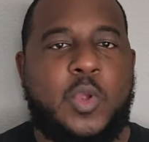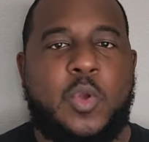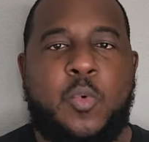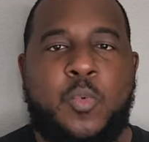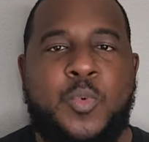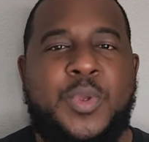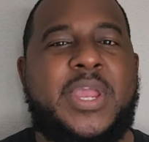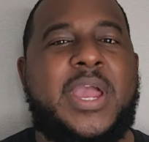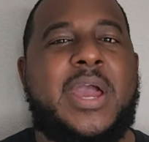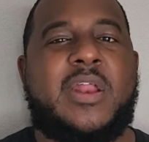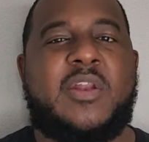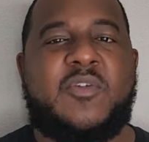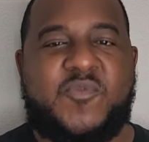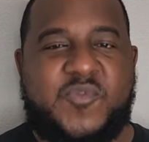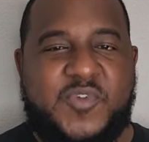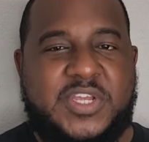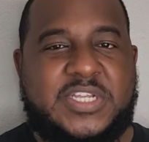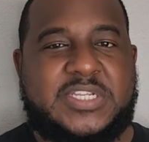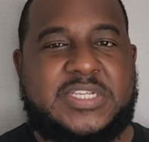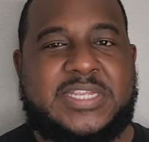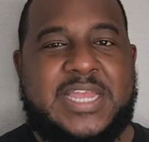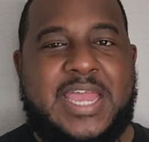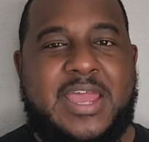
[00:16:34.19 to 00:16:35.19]
We got to
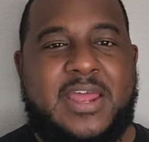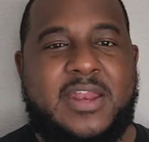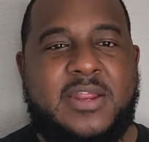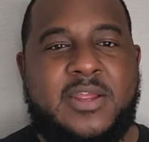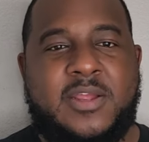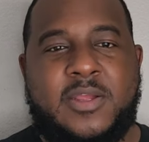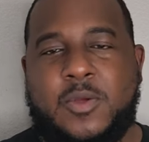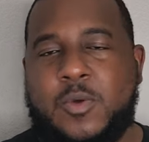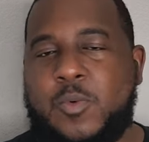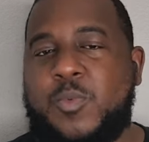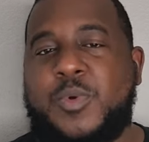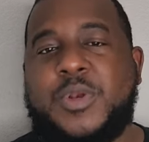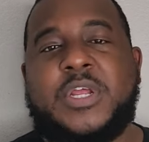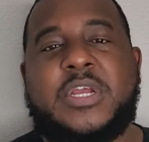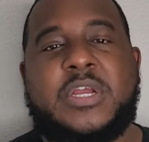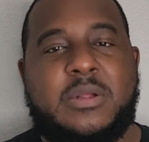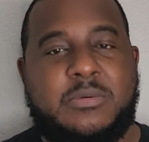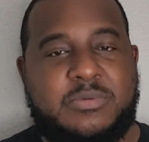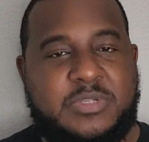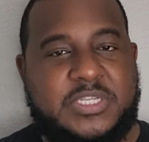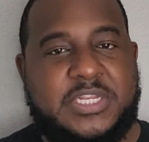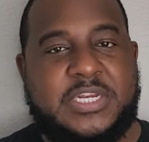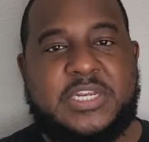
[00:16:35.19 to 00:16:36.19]
fix that when it
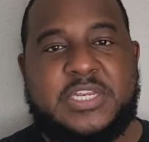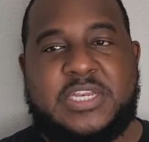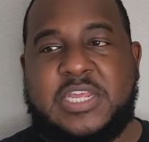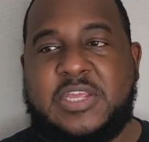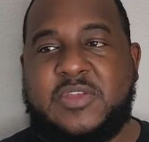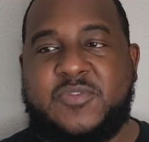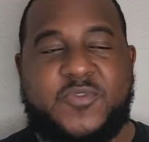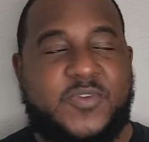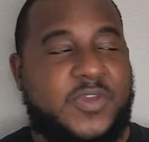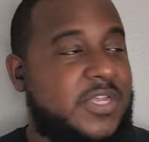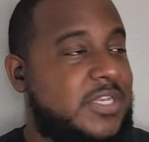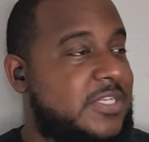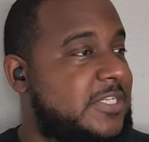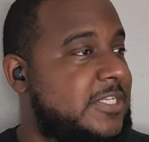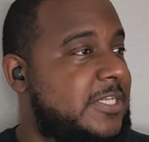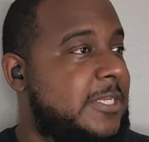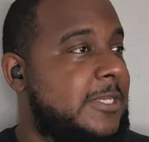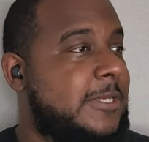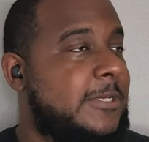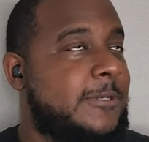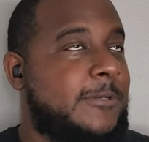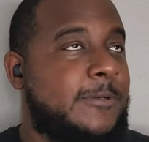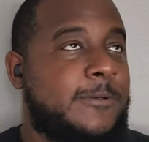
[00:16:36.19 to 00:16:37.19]
comes to the defense.